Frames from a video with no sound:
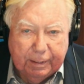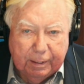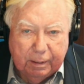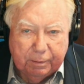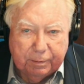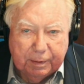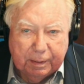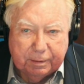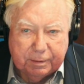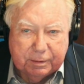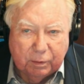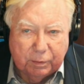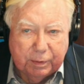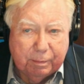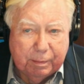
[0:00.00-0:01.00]
It's
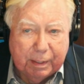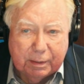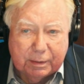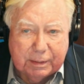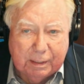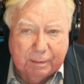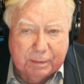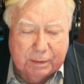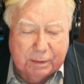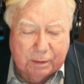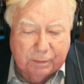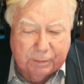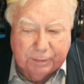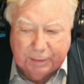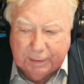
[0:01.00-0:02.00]
only a matter of time
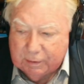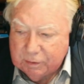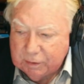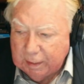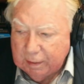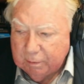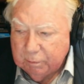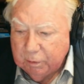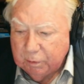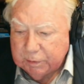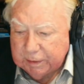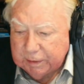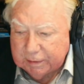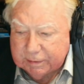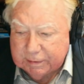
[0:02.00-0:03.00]
until China moves
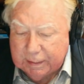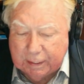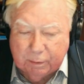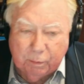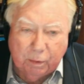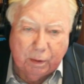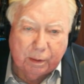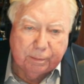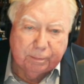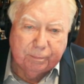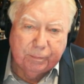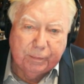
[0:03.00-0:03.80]
against Taiwan,